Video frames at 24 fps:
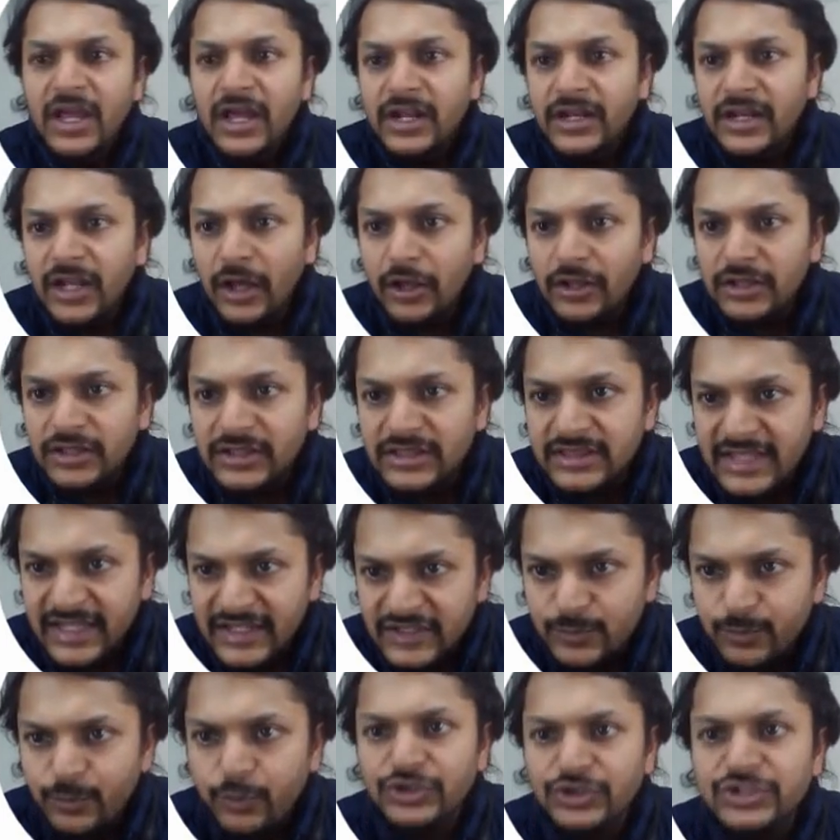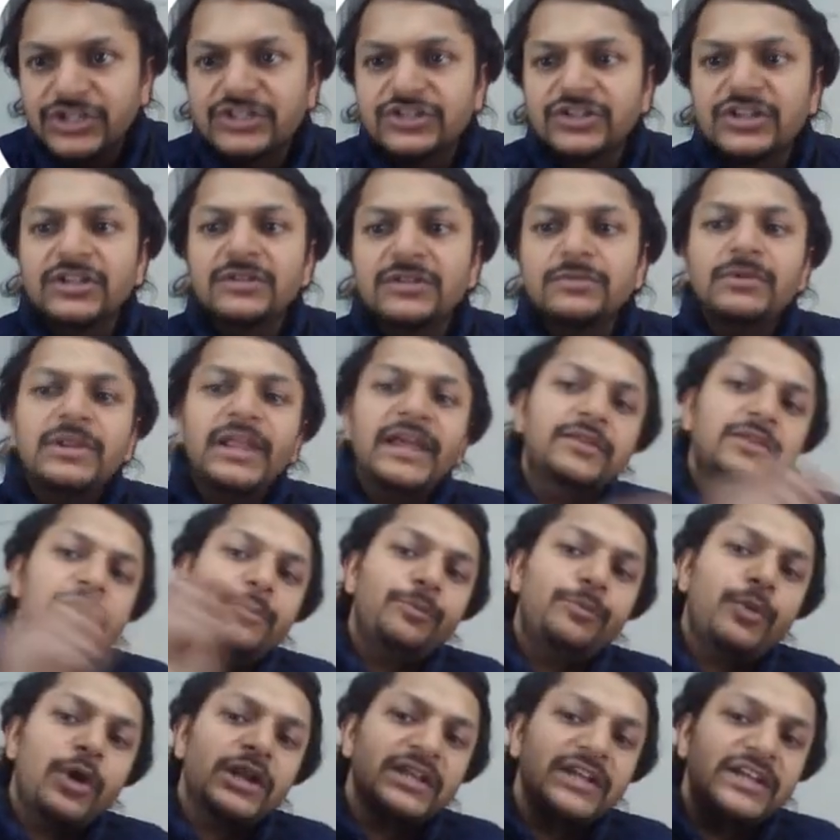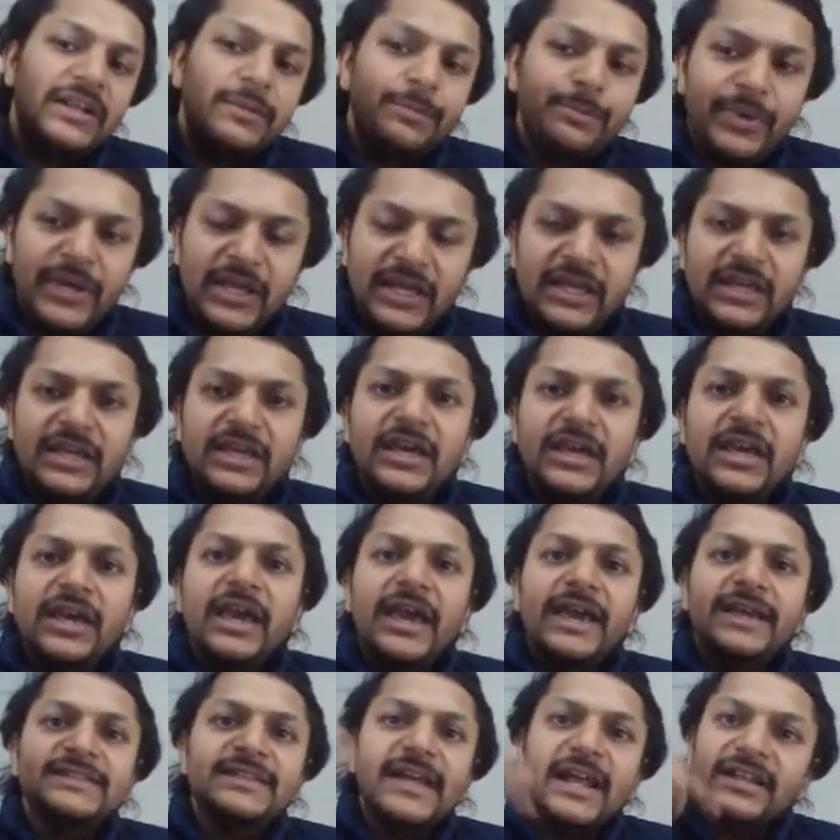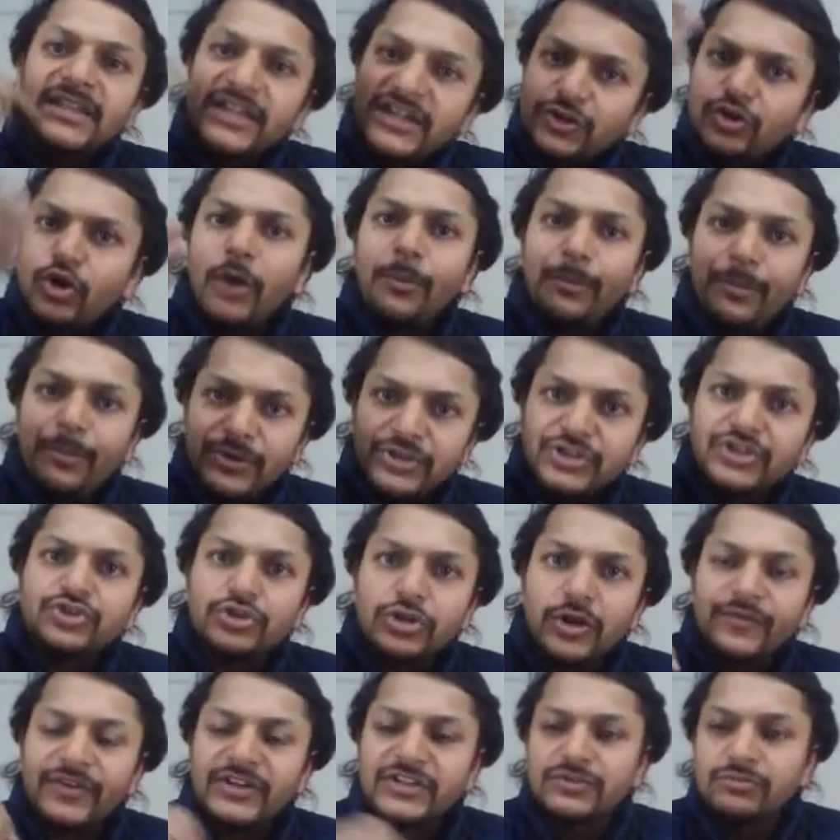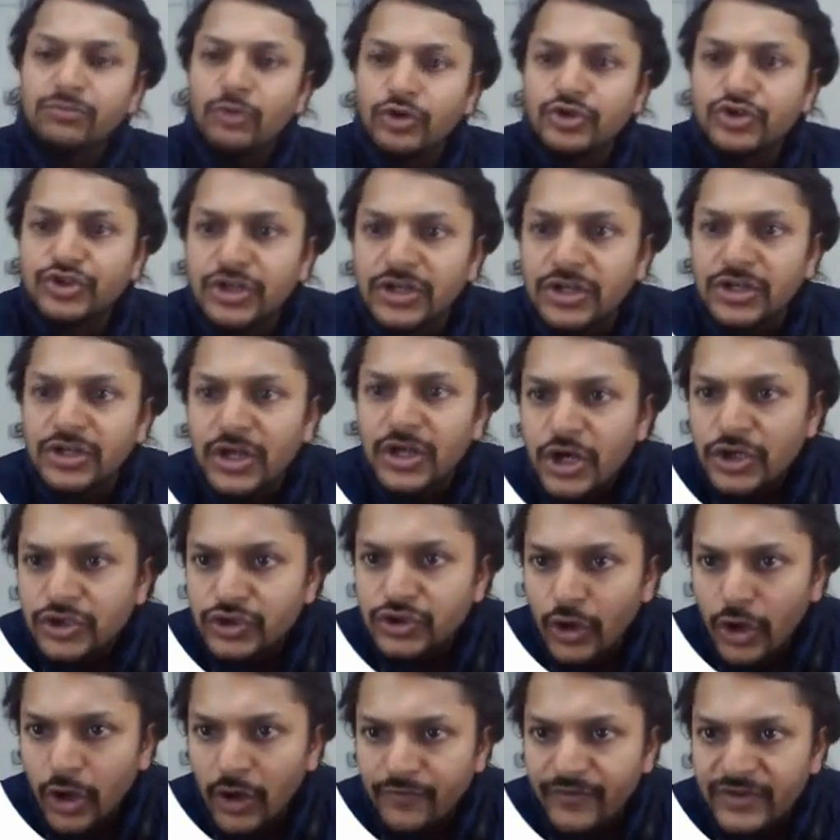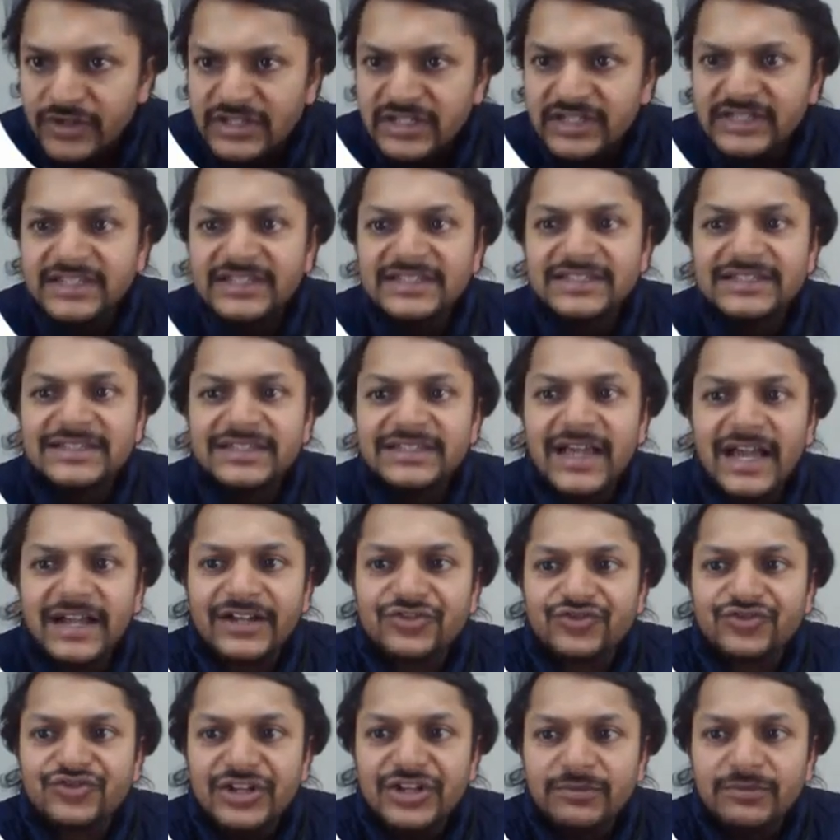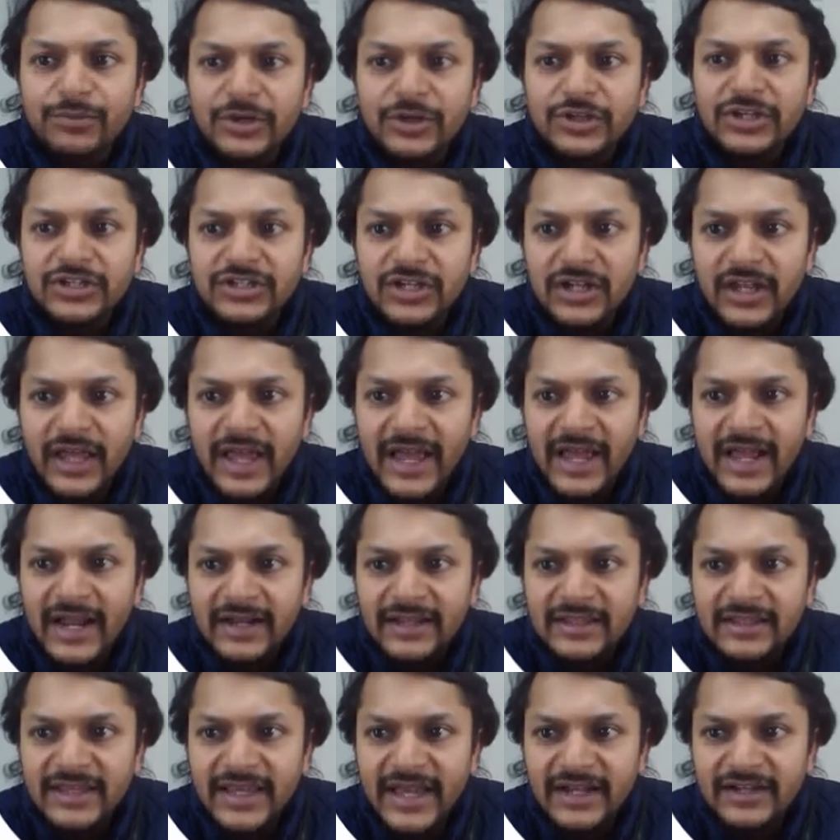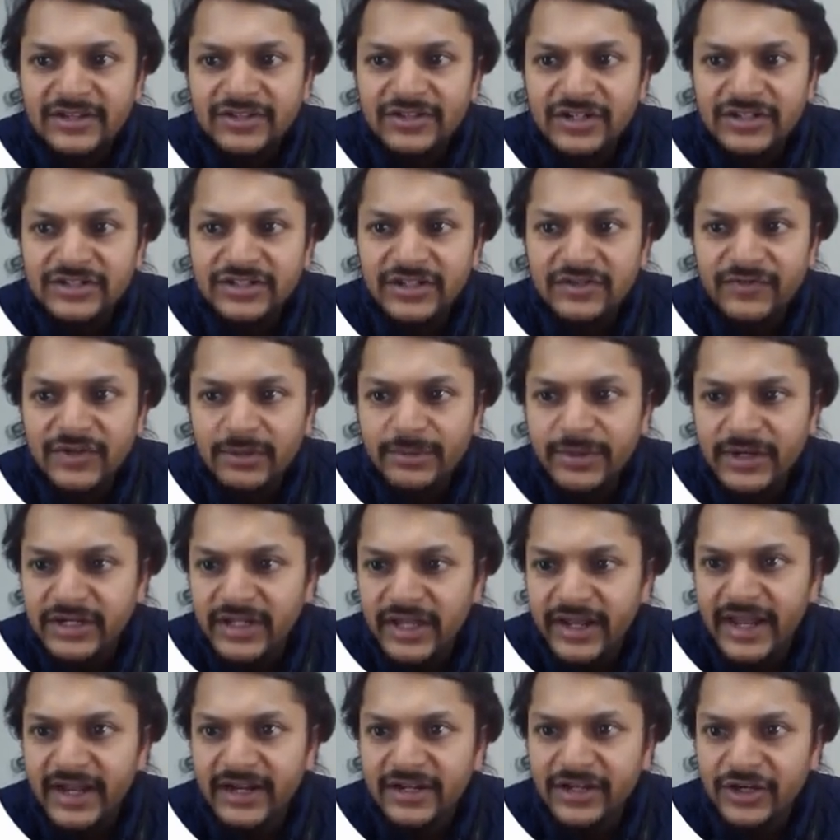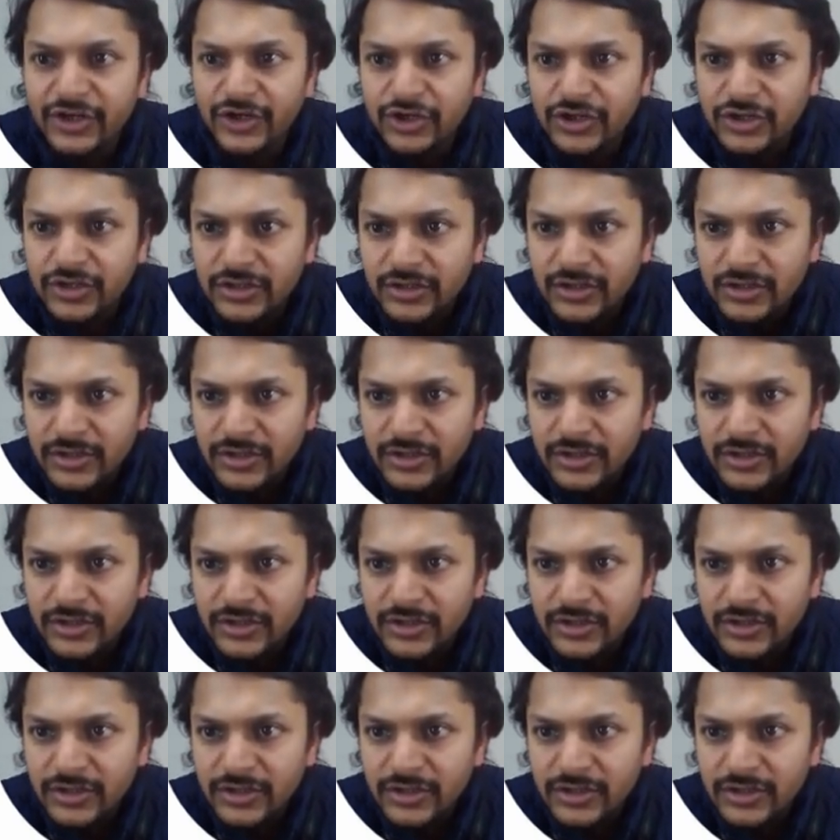Now this position, like the particle P, is at the top position of its motion, so obviously this is the extreme position and the acceleration will be directed